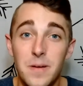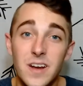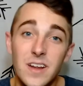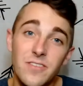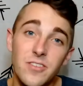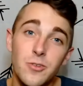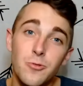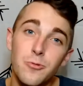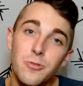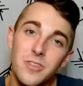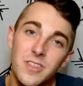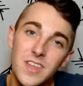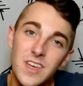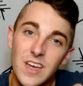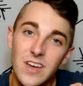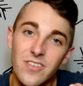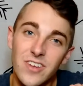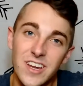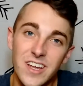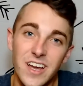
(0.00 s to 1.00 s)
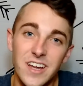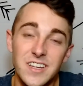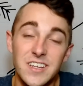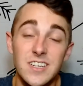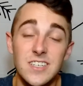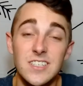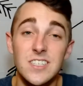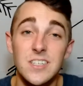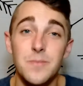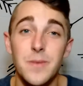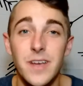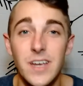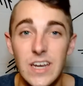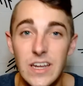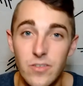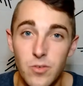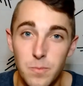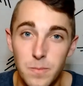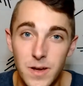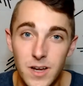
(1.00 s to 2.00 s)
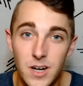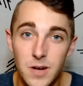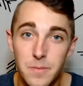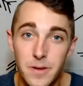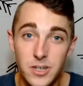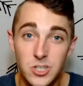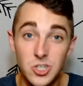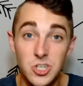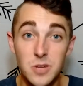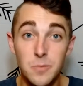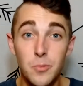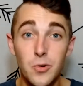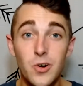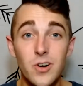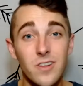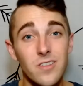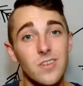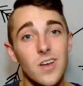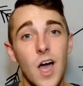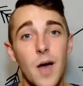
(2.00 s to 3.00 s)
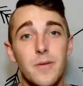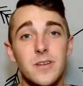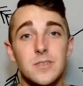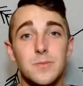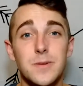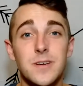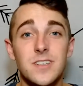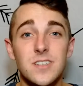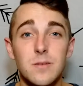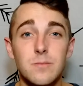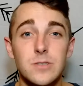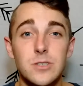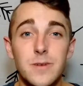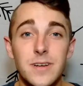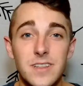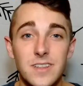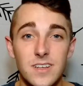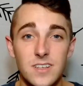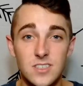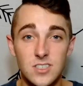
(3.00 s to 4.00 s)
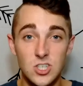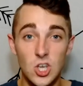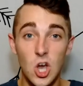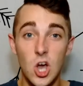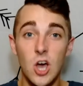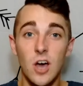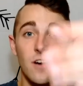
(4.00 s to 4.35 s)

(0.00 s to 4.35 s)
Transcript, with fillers: And if you think of any ideas to make it even better, make sure you put it in the comments because I'm doing this